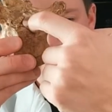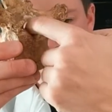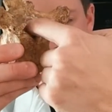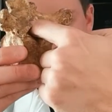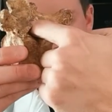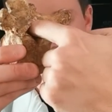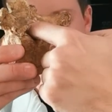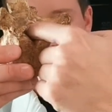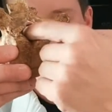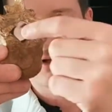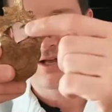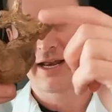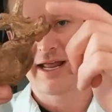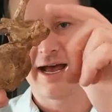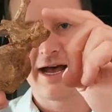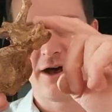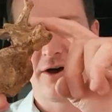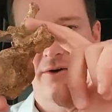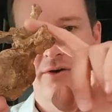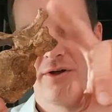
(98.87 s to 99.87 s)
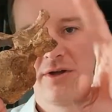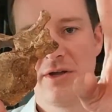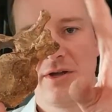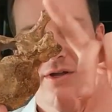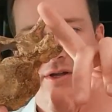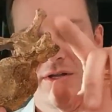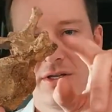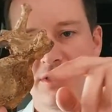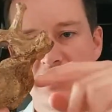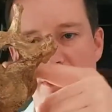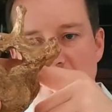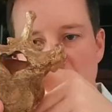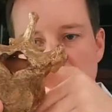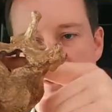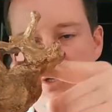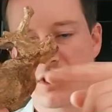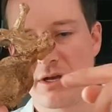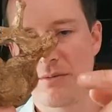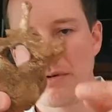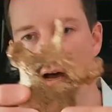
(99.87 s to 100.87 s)
spinal canal,
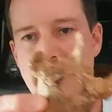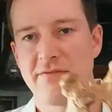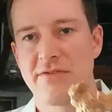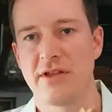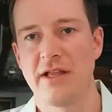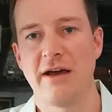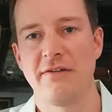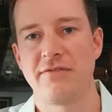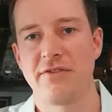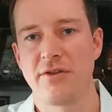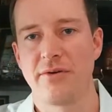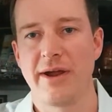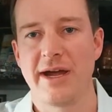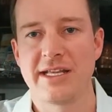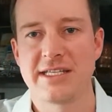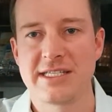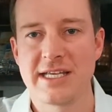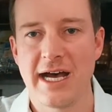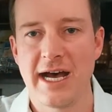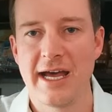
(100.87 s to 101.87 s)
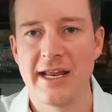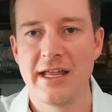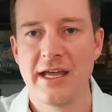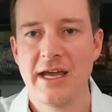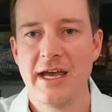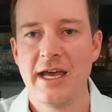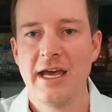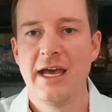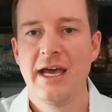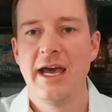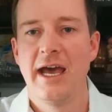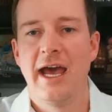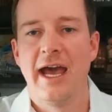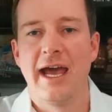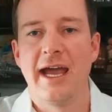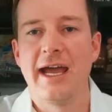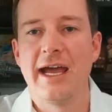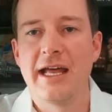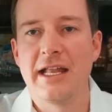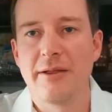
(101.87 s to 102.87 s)
tunnels coming off the left and the right side.
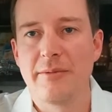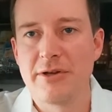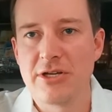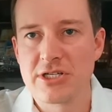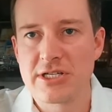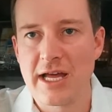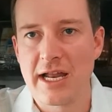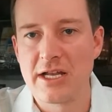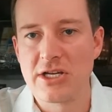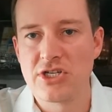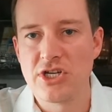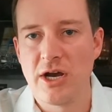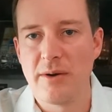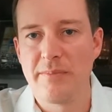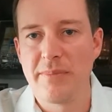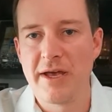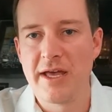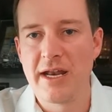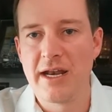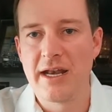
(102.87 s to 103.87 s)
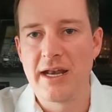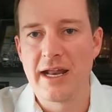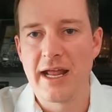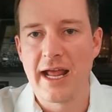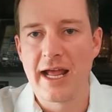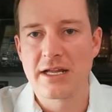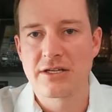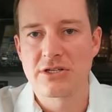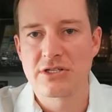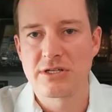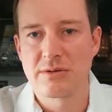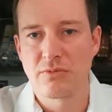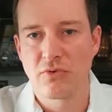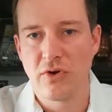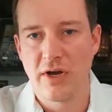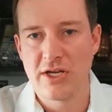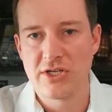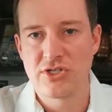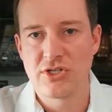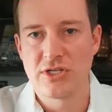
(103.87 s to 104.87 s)
And let me just kind of jump in and answer some
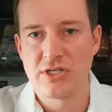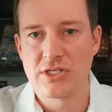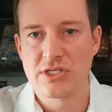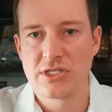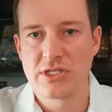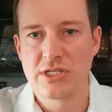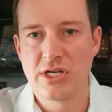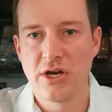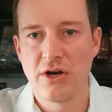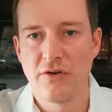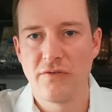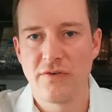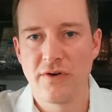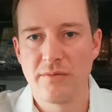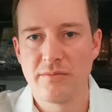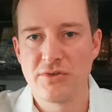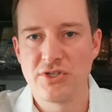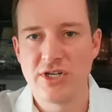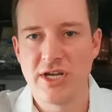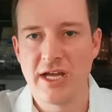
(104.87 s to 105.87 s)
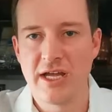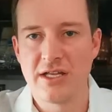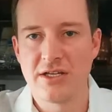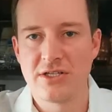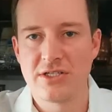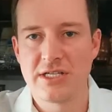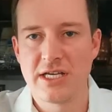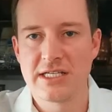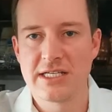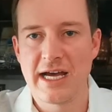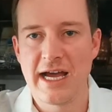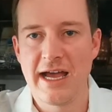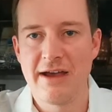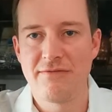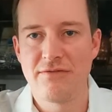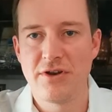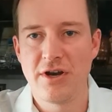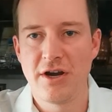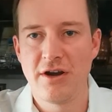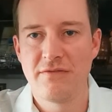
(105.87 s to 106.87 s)
questions. So from Jen says, I
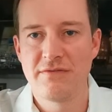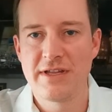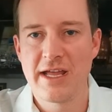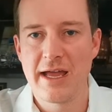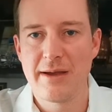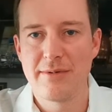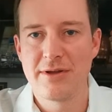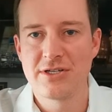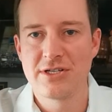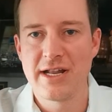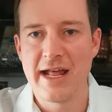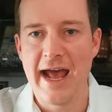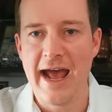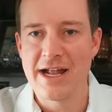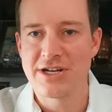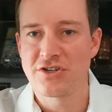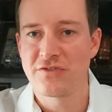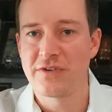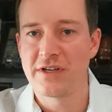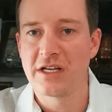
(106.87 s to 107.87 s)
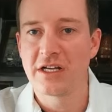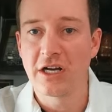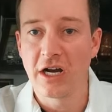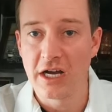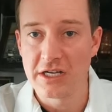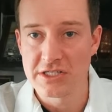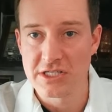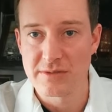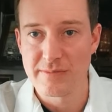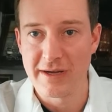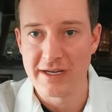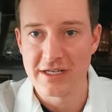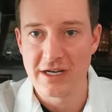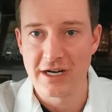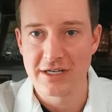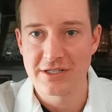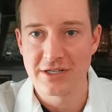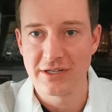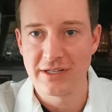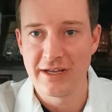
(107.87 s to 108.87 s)
have nerve damage and atrophy causes my
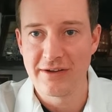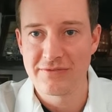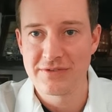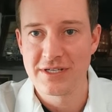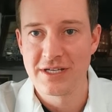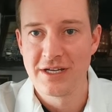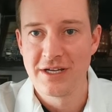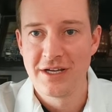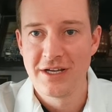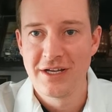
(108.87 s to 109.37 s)
doctor left